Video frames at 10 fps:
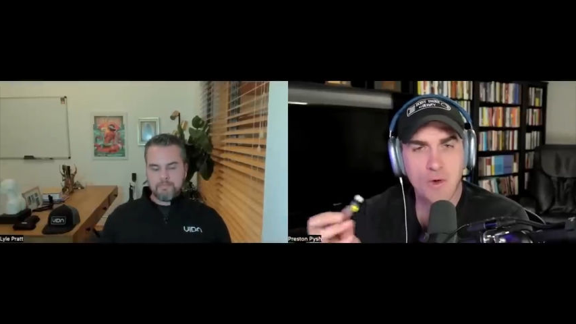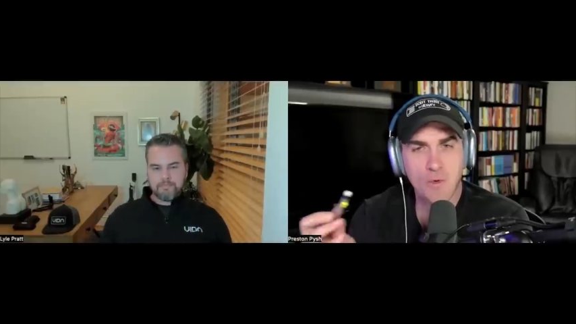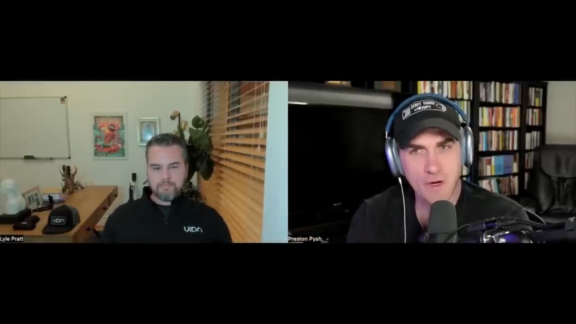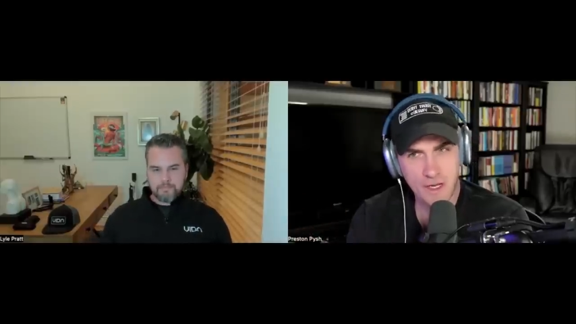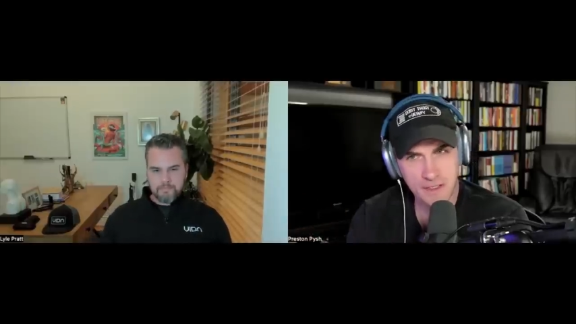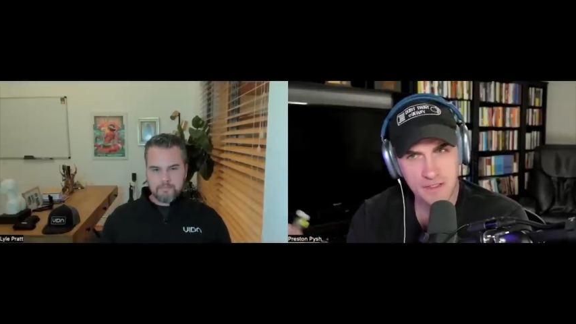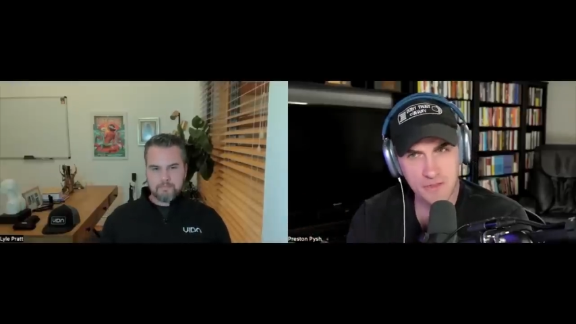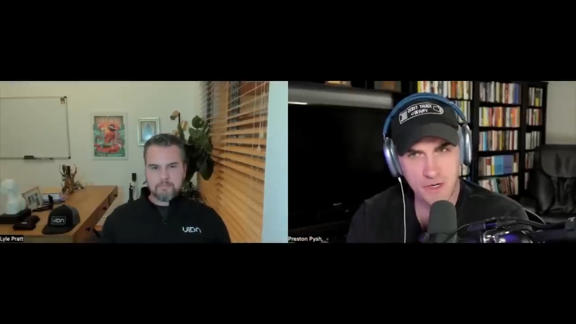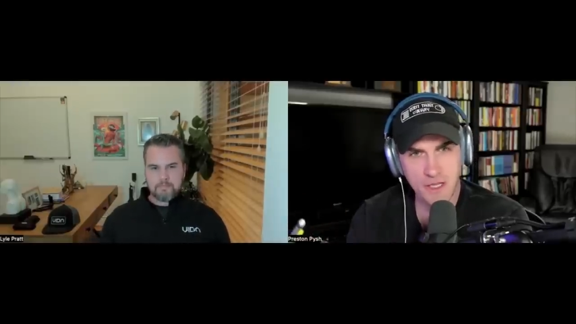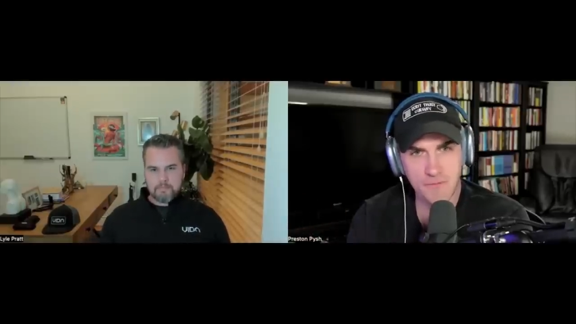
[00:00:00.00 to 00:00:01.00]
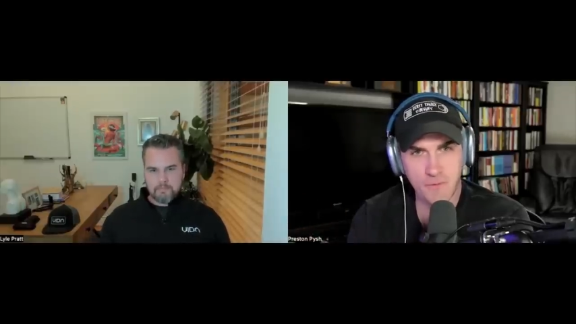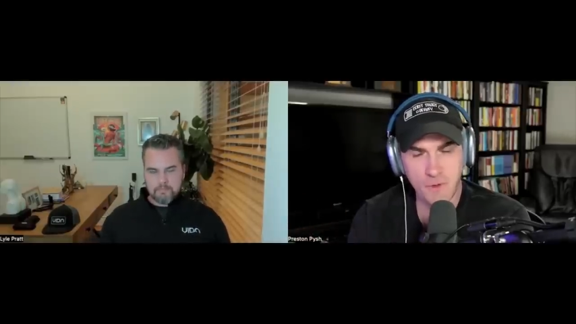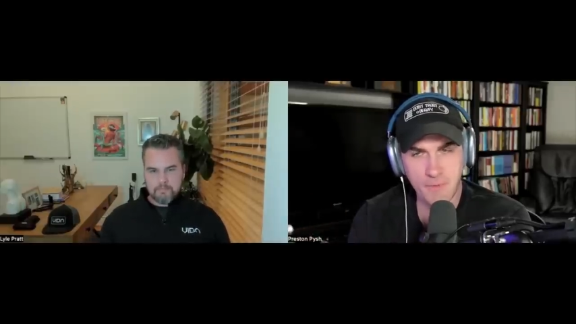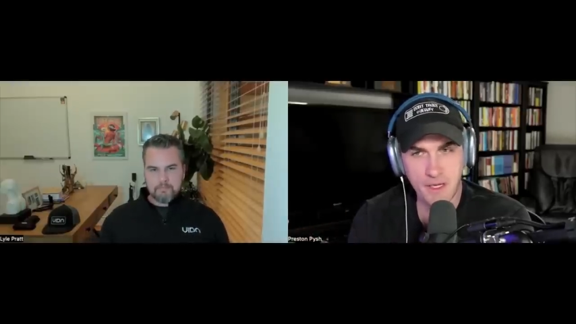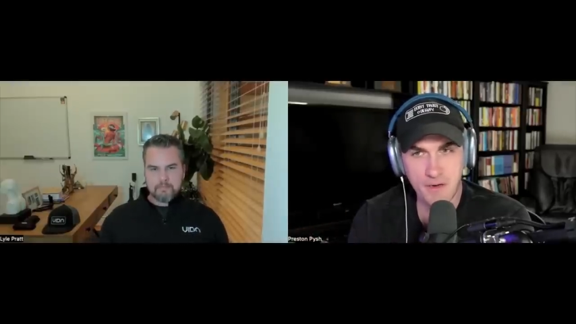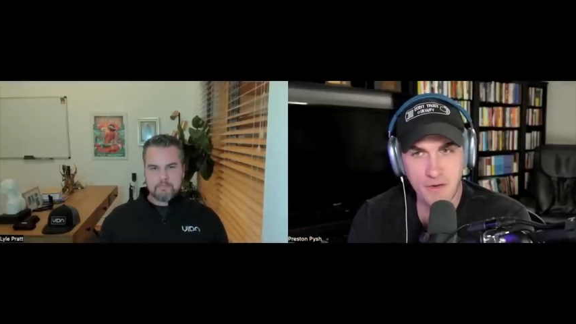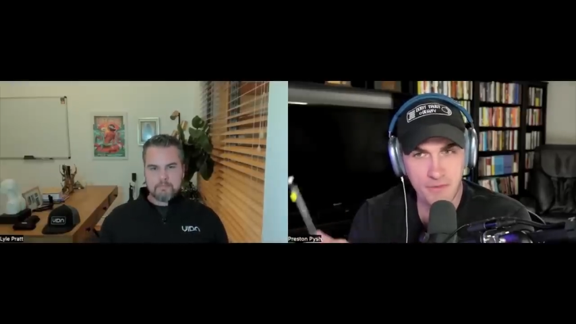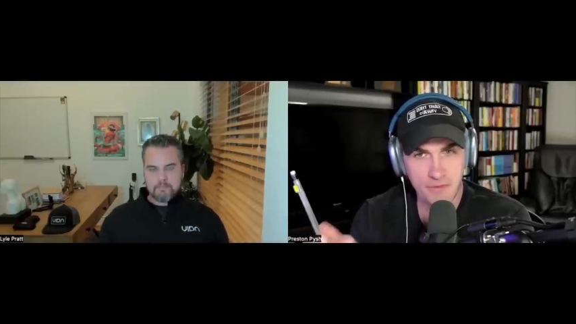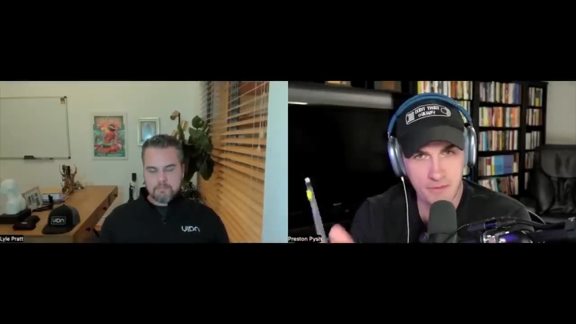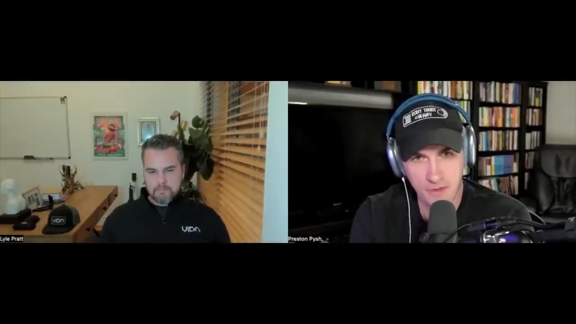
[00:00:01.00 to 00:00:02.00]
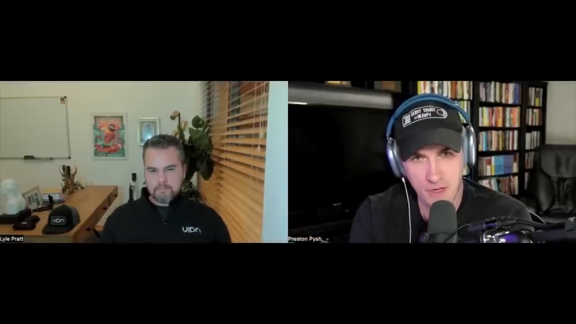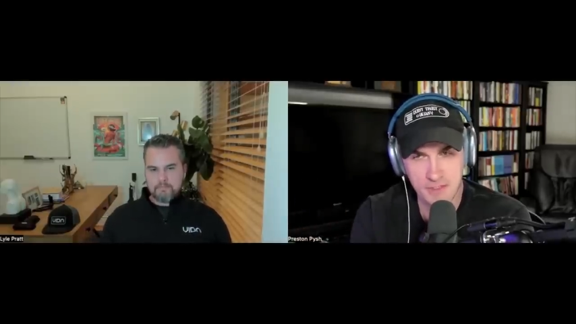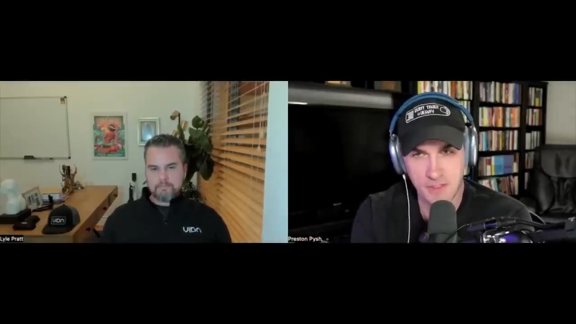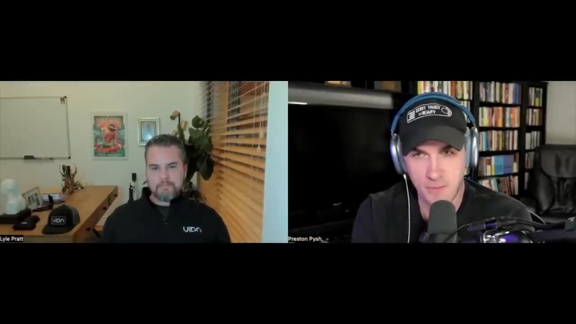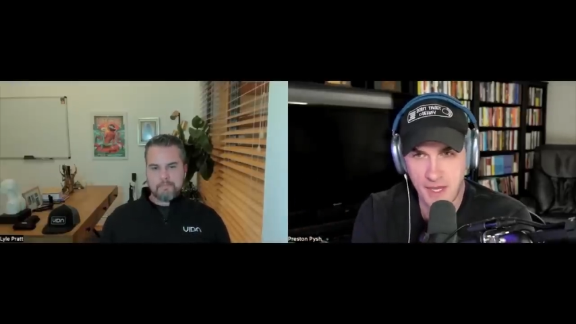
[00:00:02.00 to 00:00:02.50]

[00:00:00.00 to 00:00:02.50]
Speaker 1: where it gets tricky for me on Nostr.